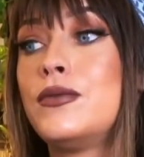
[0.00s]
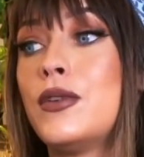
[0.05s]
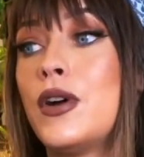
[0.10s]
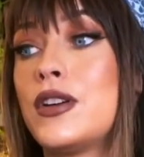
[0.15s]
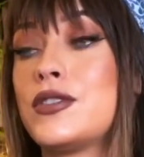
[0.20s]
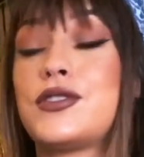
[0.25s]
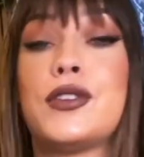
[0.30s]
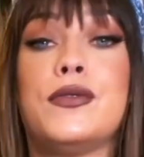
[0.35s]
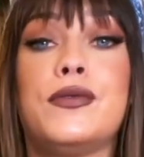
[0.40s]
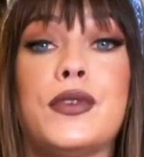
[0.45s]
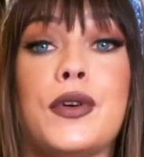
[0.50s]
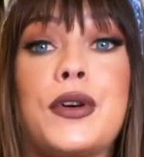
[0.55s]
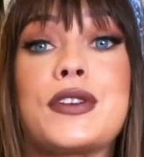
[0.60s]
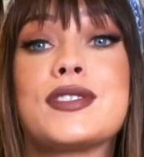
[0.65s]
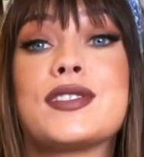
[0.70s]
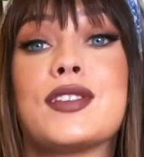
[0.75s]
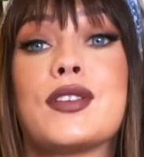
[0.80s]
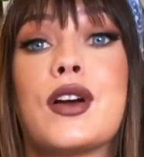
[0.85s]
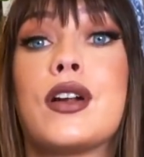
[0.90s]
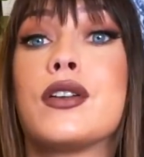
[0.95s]
also
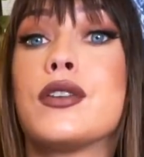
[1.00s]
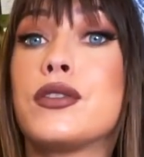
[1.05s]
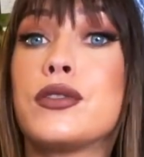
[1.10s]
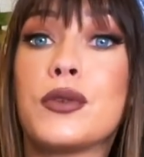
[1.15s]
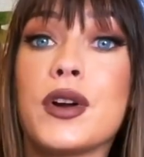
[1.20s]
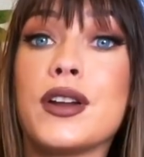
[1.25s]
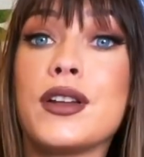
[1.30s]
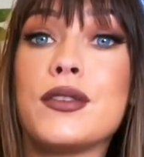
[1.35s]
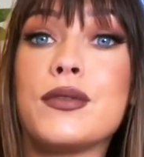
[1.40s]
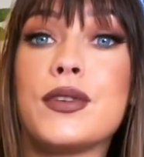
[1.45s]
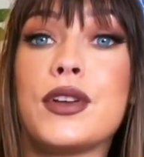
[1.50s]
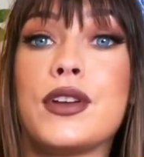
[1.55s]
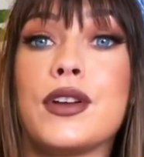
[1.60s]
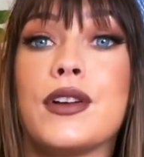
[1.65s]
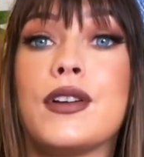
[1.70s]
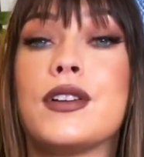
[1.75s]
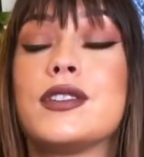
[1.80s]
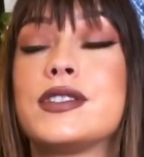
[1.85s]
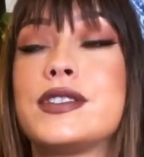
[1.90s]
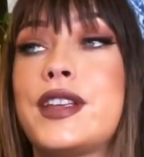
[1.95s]
focusing on authority
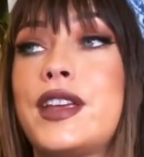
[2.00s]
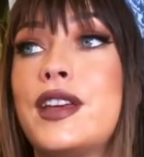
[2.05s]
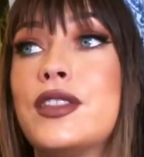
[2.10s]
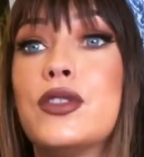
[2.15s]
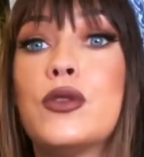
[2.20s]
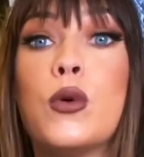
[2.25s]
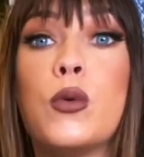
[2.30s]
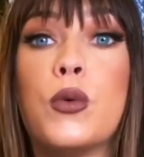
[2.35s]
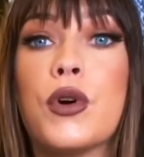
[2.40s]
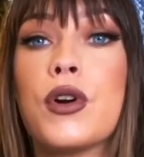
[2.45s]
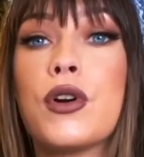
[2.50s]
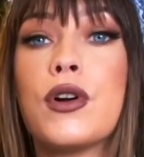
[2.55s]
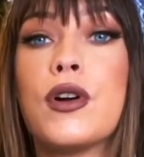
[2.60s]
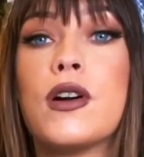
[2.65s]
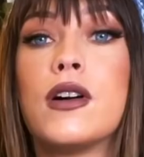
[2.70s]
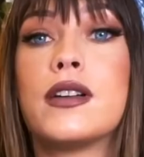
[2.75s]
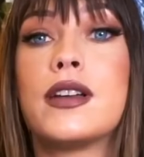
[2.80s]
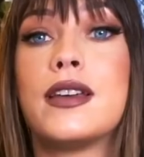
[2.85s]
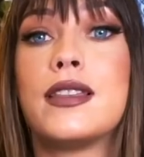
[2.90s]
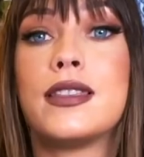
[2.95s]
figures and the
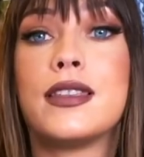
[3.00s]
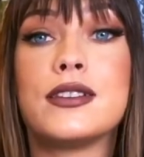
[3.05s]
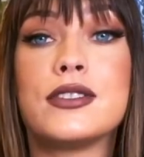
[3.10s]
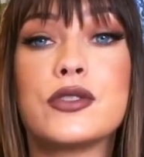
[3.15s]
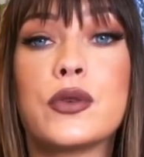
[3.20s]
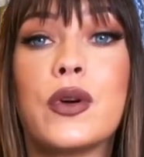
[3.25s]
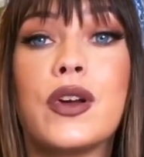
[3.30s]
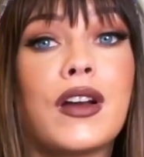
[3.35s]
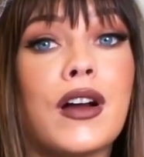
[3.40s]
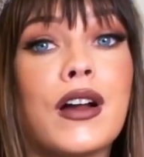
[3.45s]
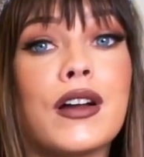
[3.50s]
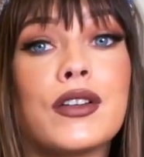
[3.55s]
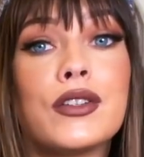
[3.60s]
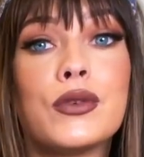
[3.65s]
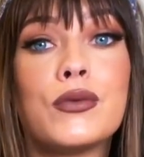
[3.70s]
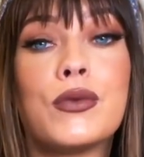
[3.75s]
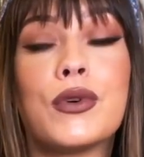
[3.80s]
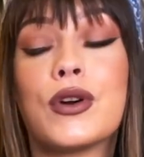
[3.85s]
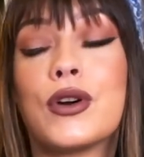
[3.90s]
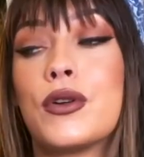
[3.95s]
world and things going on in
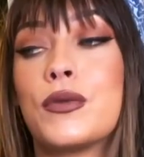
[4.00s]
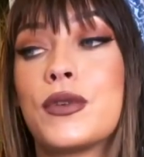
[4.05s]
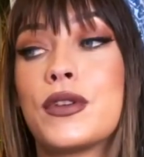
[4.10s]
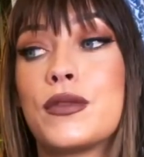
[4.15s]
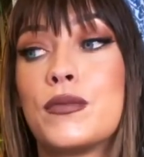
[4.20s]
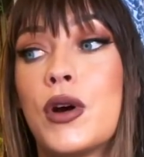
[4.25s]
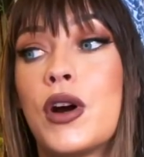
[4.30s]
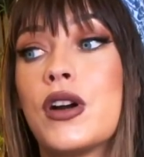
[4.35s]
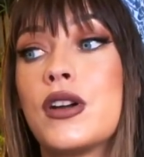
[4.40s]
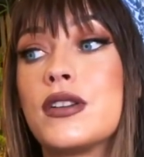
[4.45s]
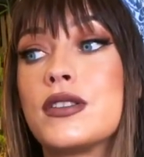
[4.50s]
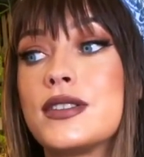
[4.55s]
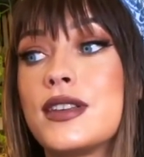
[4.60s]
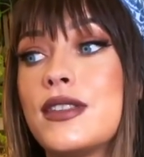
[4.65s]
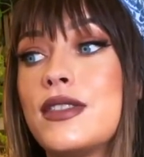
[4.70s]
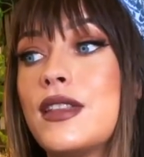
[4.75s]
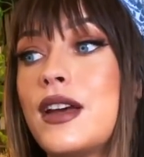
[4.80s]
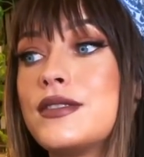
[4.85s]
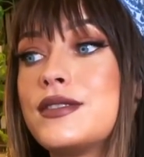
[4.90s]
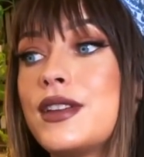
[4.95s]
the world with Mars
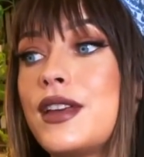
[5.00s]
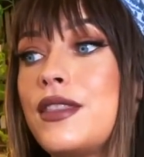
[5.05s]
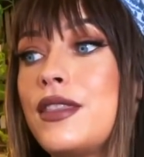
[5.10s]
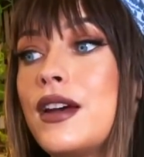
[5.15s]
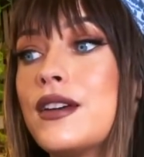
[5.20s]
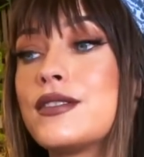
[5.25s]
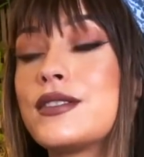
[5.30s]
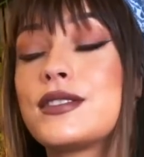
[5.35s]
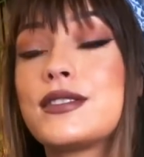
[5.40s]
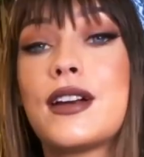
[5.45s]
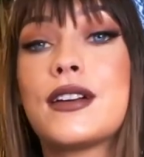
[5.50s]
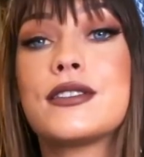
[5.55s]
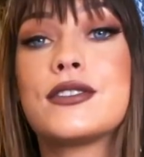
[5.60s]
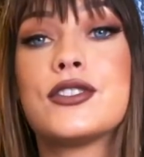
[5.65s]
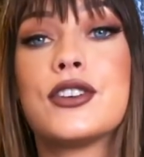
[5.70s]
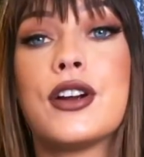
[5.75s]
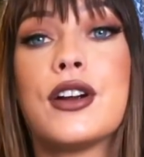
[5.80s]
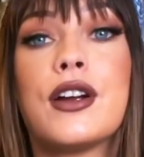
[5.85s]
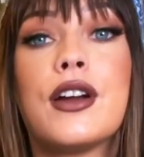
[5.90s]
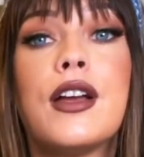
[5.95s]
in that 10th house
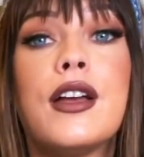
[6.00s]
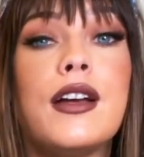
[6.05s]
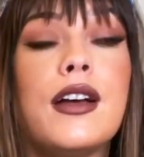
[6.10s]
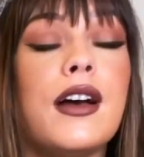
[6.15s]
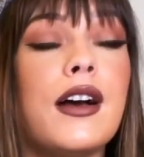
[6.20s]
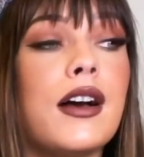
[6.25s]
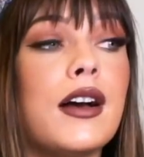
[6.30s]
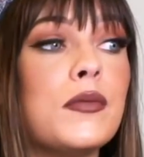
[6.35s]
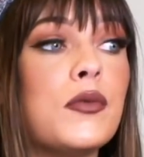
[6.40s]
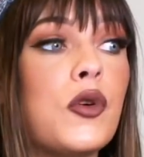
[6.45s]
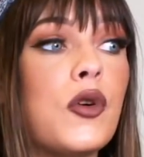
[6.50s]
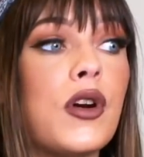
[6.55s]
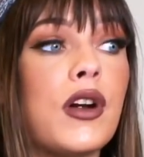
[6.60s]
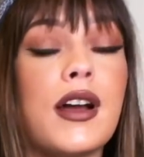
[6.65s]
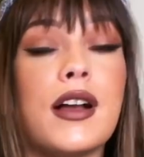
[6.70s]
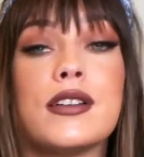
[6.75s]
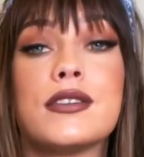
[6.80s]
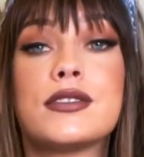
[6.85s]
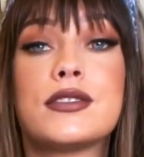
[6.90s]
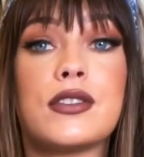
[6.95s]
sector, um, or
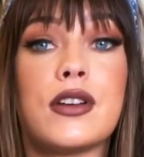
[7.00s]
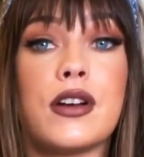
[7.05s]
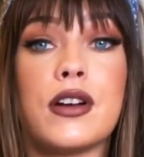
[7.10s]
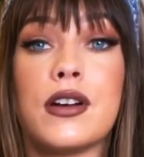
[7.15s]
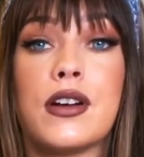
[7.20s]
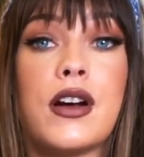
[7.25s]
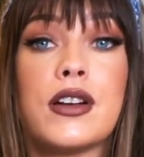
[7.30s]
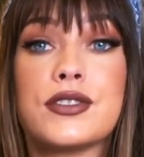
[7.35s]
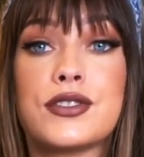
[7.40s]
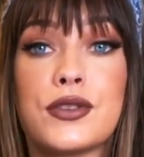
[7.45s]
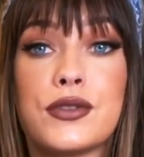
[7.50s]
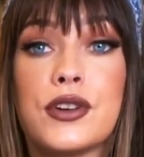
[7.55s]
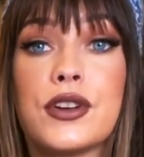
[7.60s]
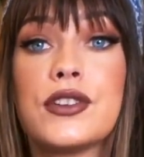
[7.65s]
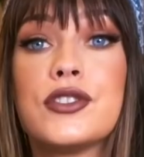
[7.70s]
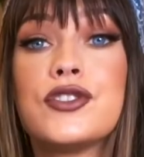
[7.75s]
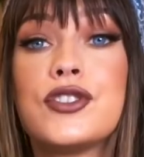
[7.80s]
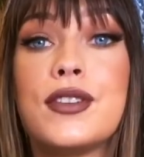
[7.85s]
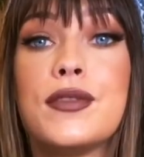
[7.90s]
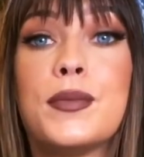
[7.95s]
else uh, also your
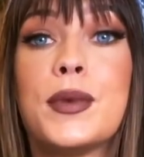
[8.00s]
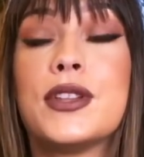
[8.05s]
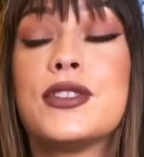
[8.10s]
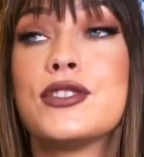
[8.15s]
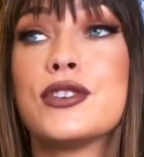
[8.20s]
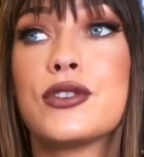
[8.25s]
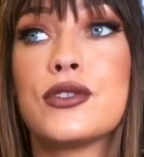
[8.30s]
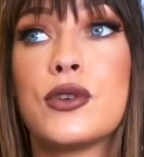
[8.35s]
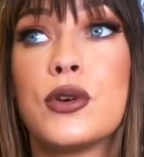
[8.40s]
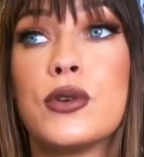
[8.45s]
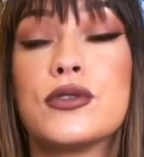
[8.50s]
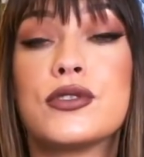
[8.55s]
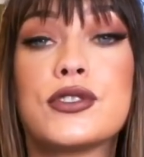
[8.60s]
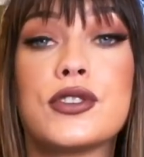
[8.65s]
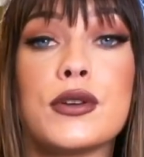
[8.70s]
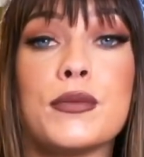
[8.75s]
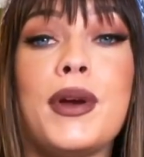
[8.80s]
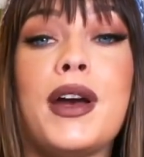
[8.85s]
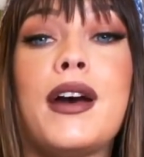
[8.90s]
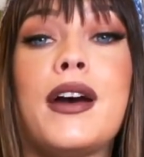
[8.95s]
achievements, your goals,
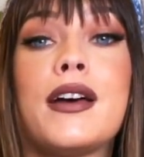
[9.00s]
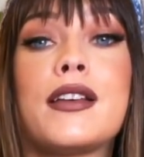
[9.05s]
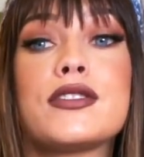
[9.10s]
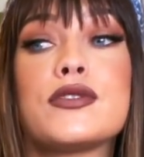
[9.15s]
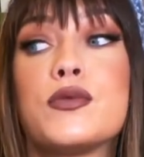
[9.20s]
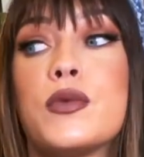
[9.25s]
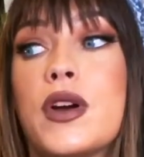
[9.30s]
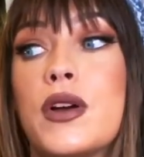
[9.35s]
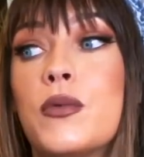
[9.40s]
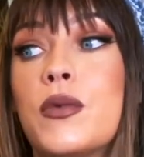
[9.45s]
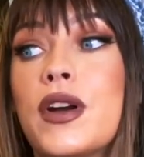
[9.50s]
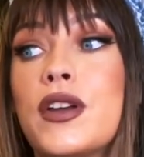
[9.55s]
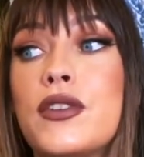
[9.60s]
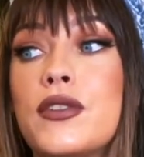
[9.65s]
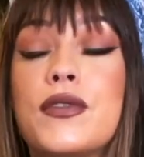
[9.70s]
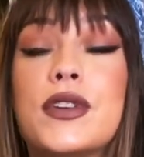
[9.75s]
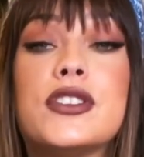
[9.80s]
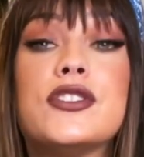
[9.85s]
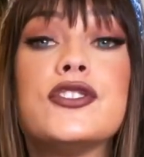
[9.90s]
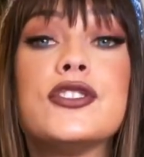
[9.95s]
your paths, what, what
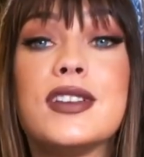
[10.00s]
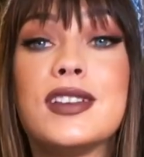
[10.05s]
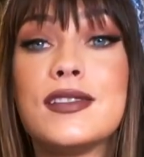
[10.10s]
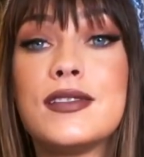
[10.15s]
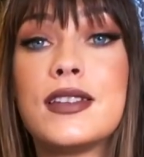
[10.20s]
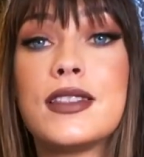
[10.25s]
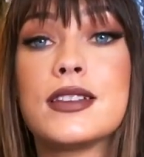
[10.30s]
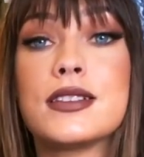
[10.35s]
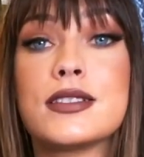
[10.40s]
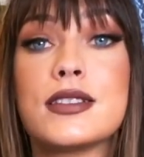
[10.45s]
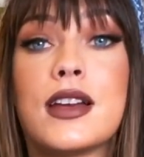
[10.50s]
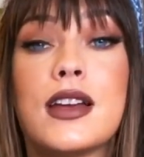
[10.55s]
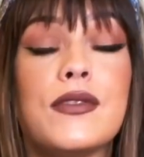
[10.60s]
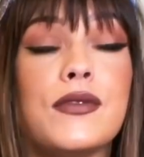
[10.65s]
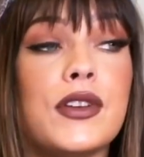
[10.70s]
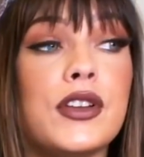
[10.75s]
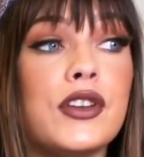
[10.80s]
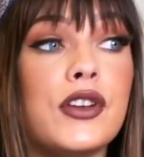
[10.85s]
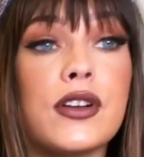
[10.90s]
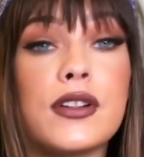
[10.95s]
you've achieved in this
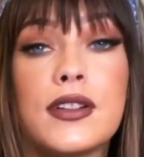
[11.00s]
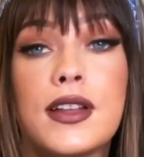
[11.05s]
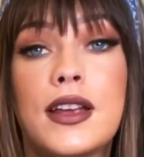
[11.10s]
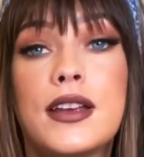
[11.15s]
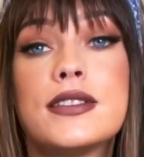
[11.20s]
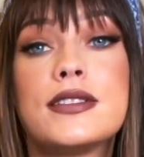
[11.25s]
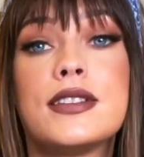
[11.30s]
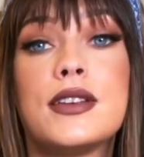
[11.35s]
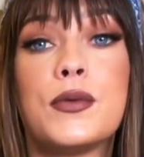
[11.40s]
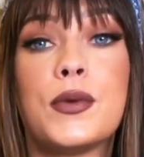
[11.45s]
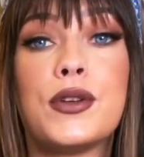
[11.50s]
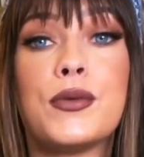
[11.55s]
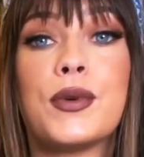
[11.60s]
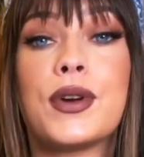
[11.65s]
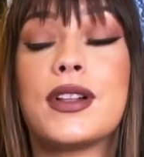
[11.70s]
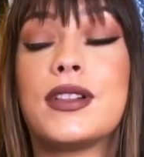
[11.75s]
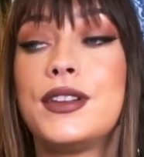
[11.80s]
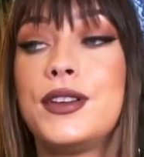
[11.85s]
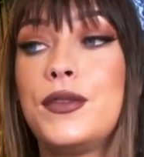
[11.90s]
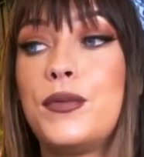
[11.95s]
life and your legacy, what you
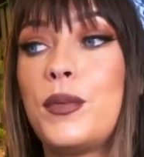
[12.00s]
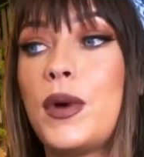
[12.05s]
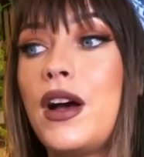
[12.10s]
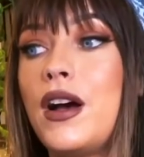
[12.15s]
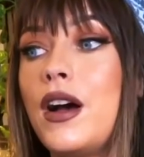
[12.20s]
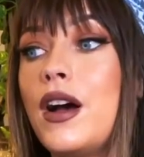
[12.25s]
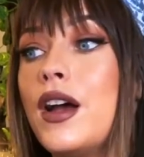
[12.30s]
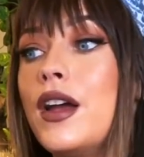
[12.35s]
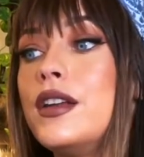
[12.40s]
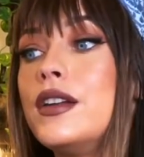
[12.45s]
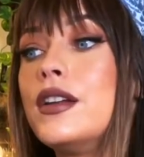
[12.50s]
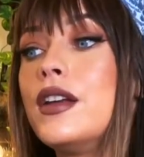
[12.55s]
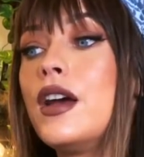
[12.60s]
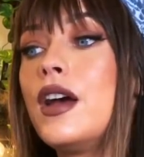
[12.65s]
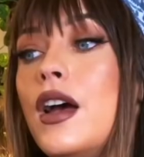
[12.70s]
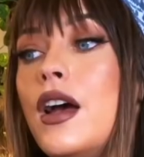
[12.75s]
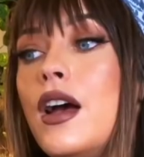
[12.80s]
want to leave behind.